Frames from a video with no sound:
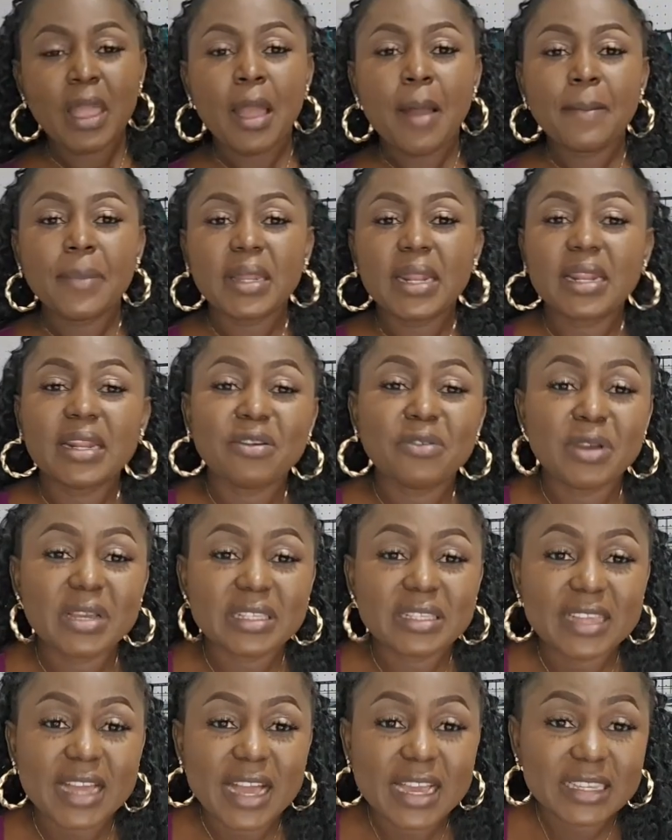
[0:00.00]
But anyways,
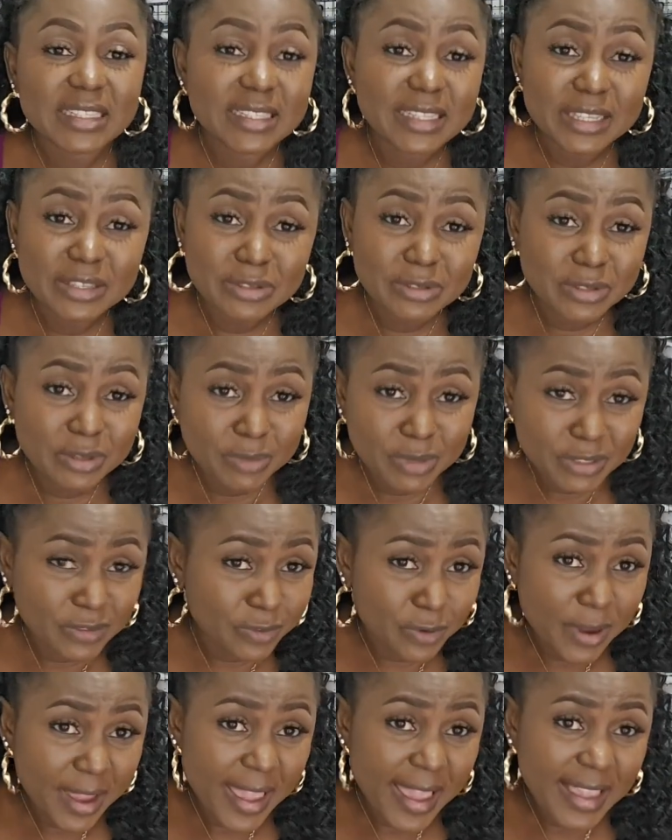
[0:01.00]
guys, thank you so much
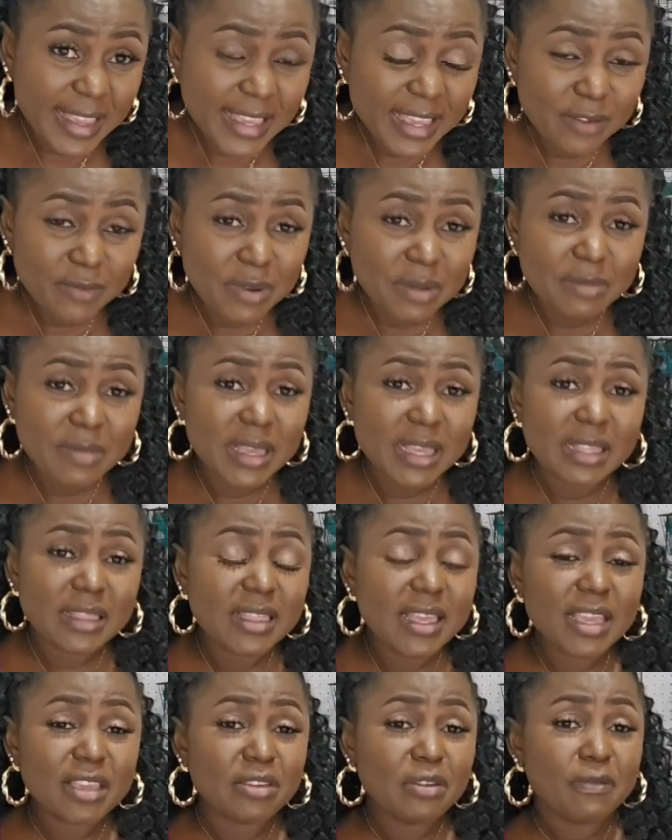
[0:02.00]
for hanging with me.
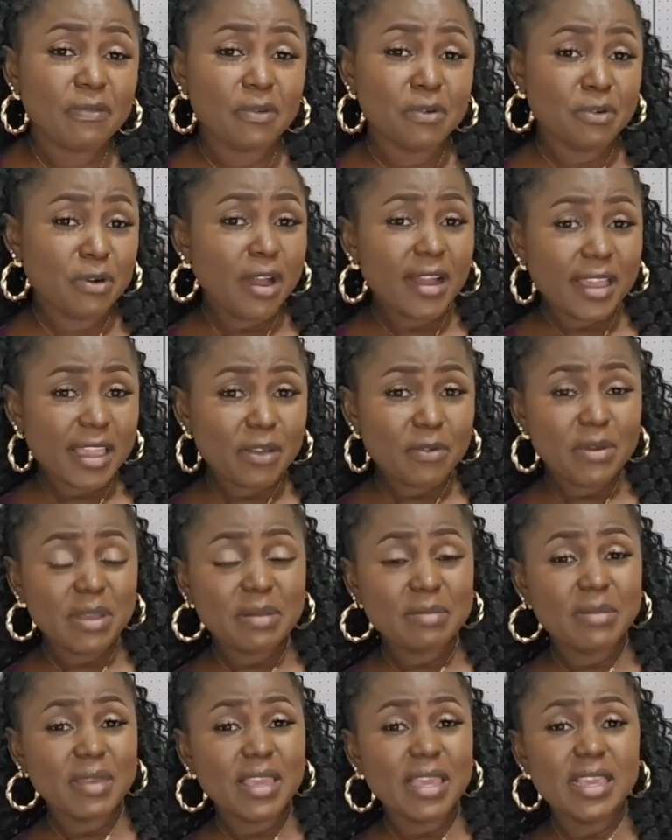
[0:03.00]
Thank you for rocking with
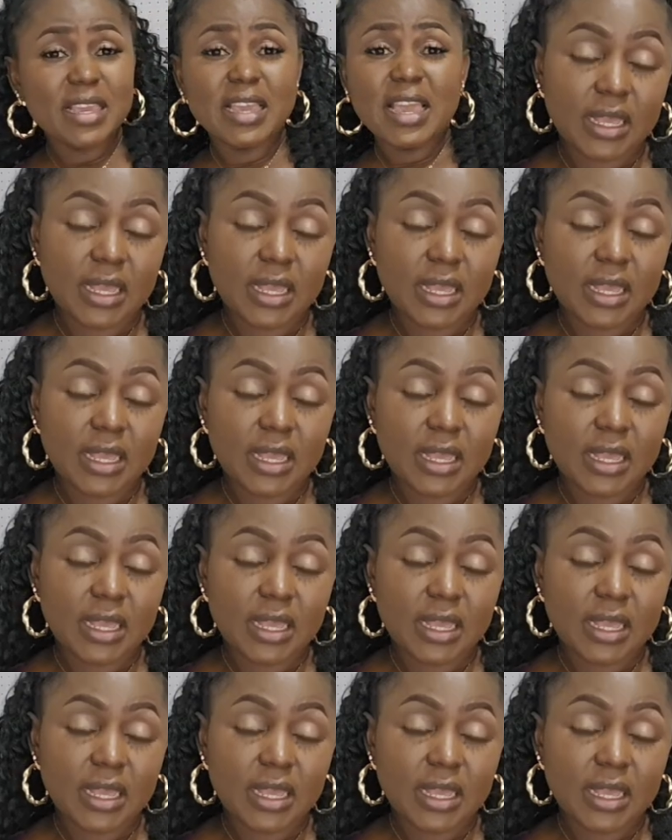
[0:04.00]
me.